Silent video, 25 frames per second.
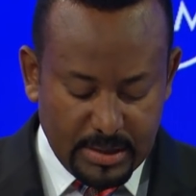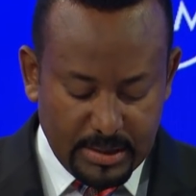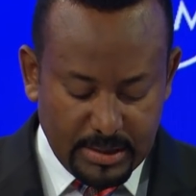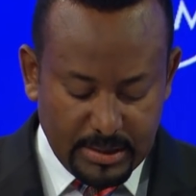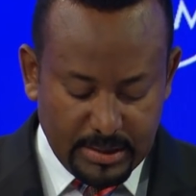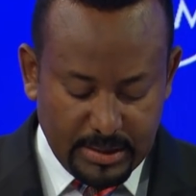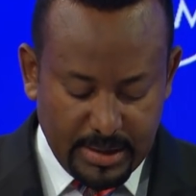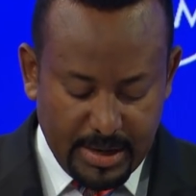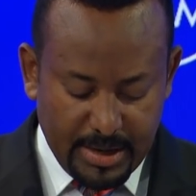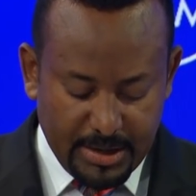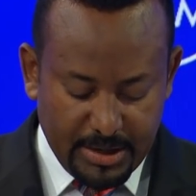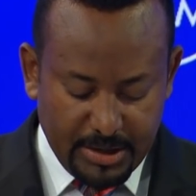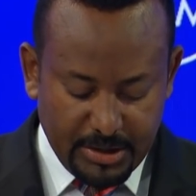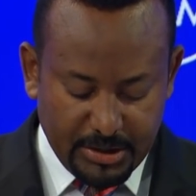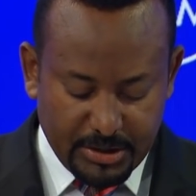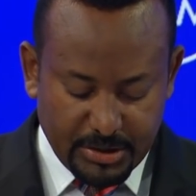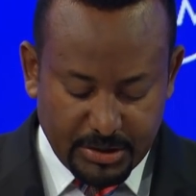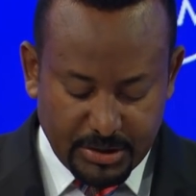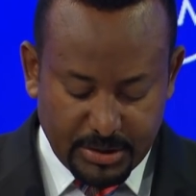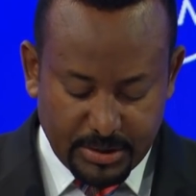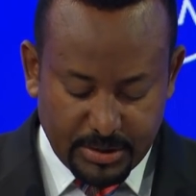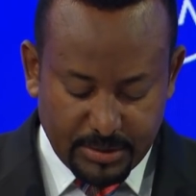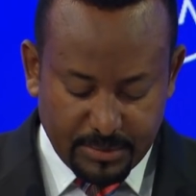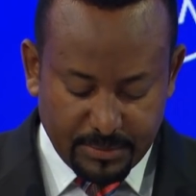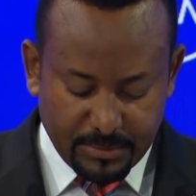
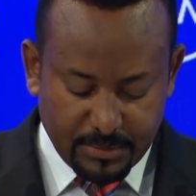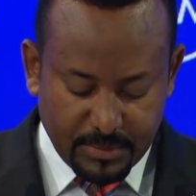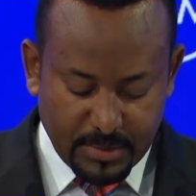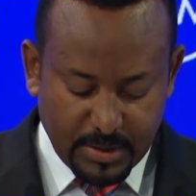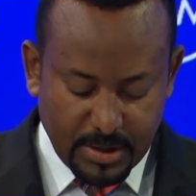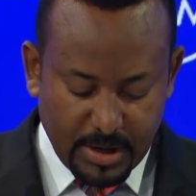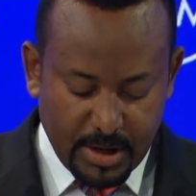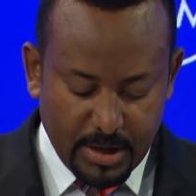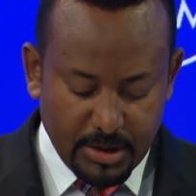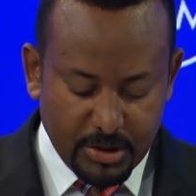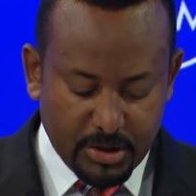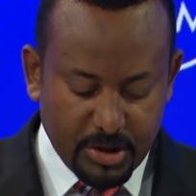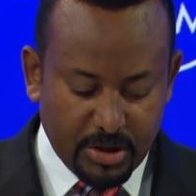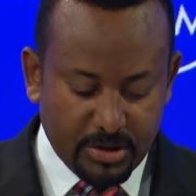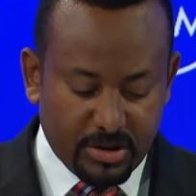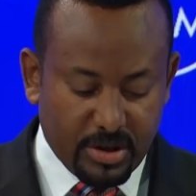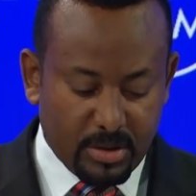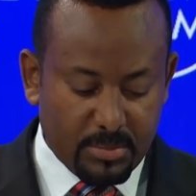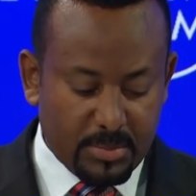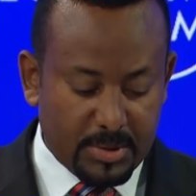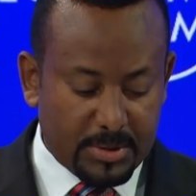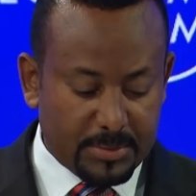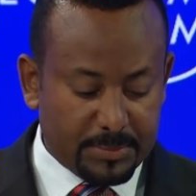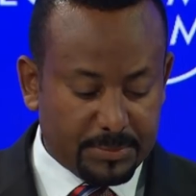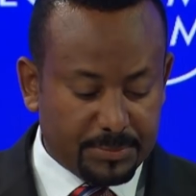Ladies and
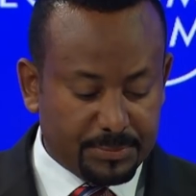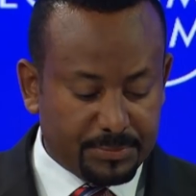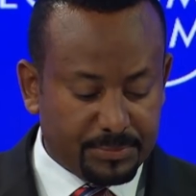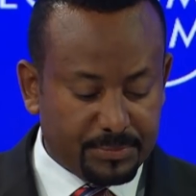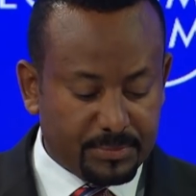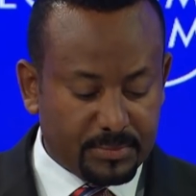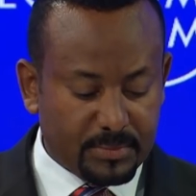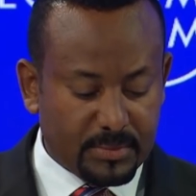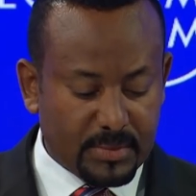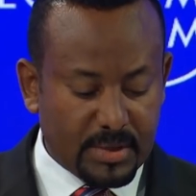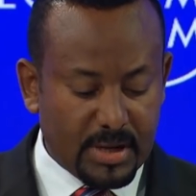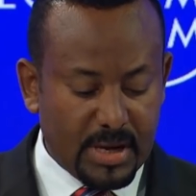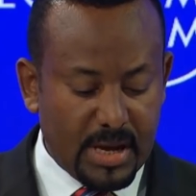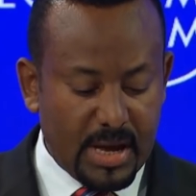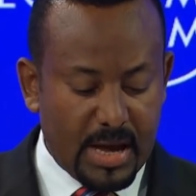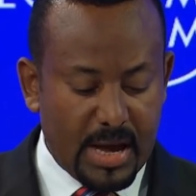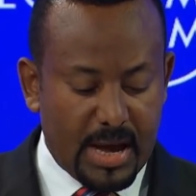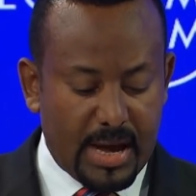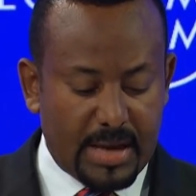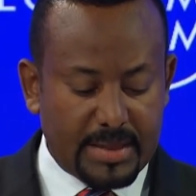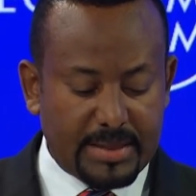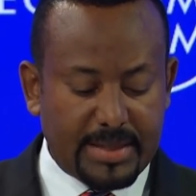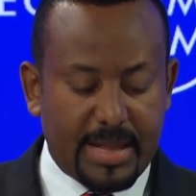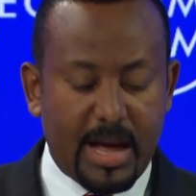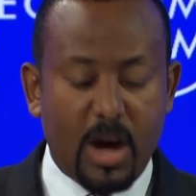gentlemen,
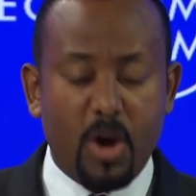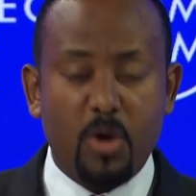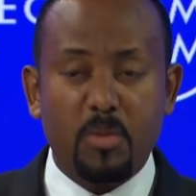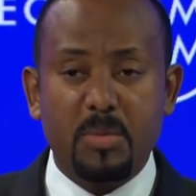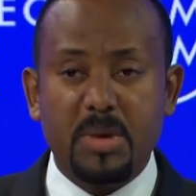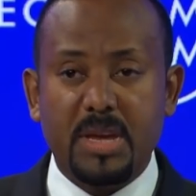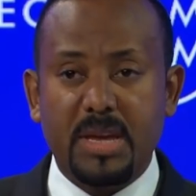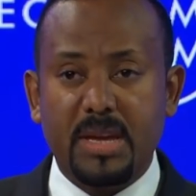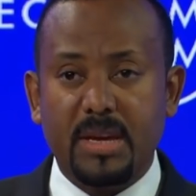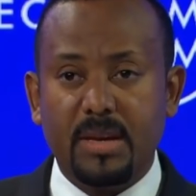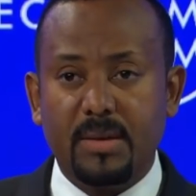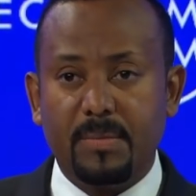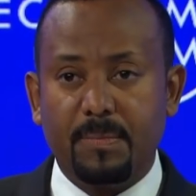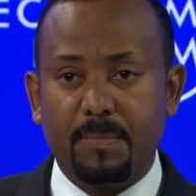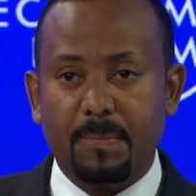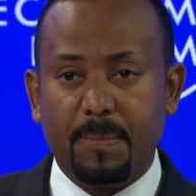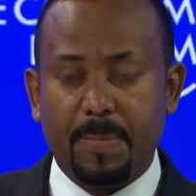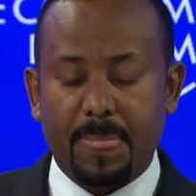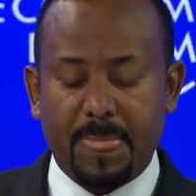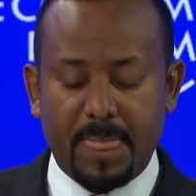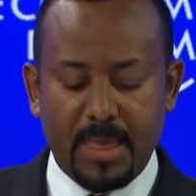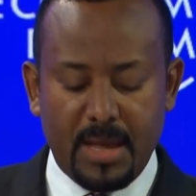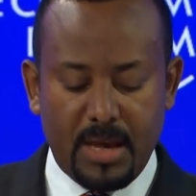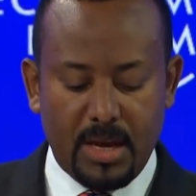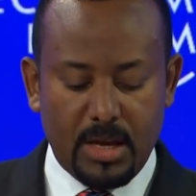allow me
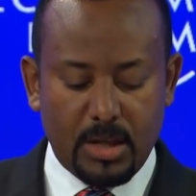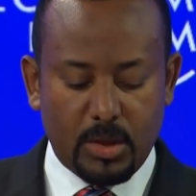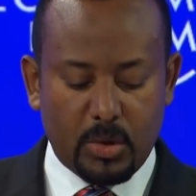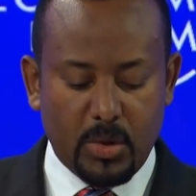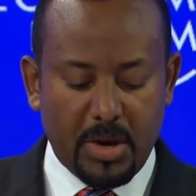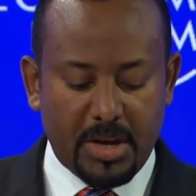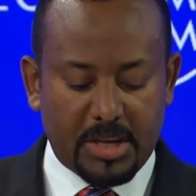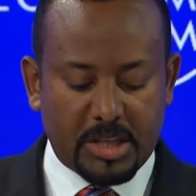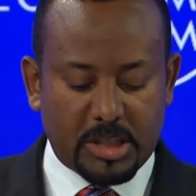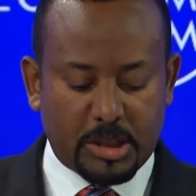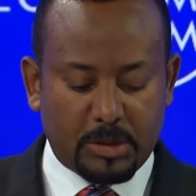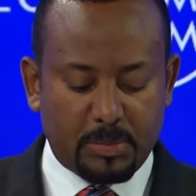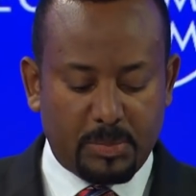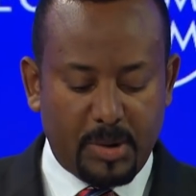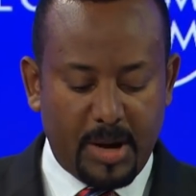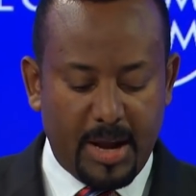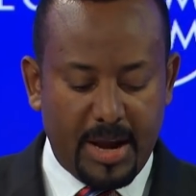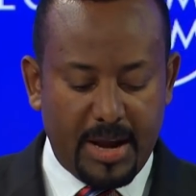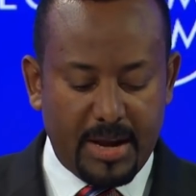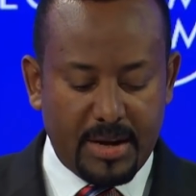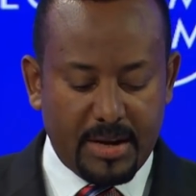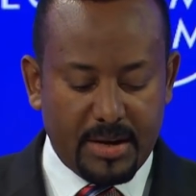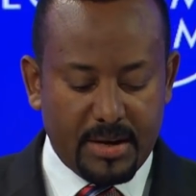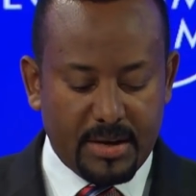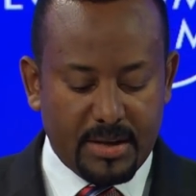to
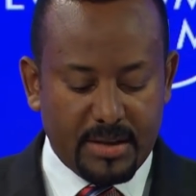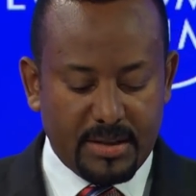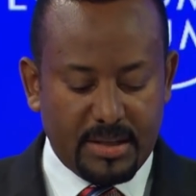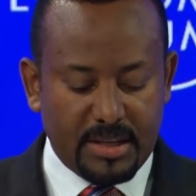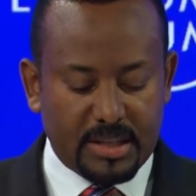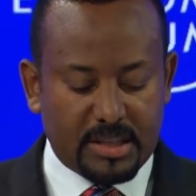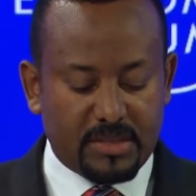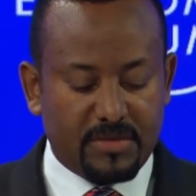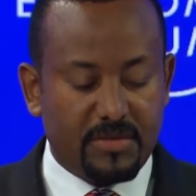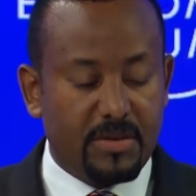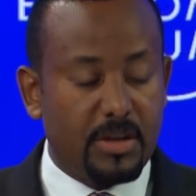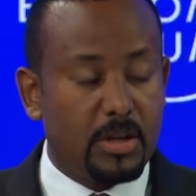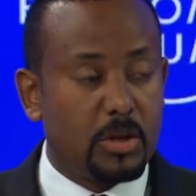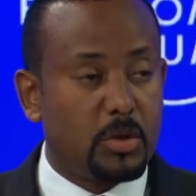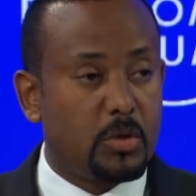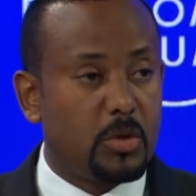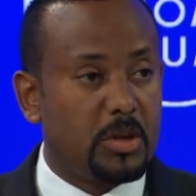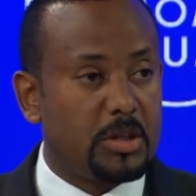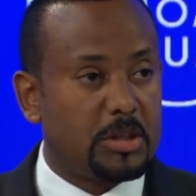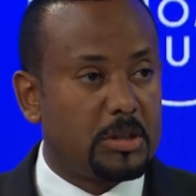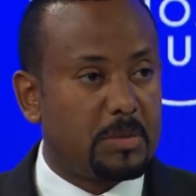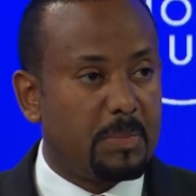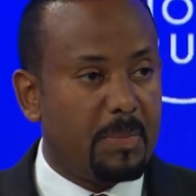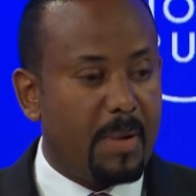explain this virtuous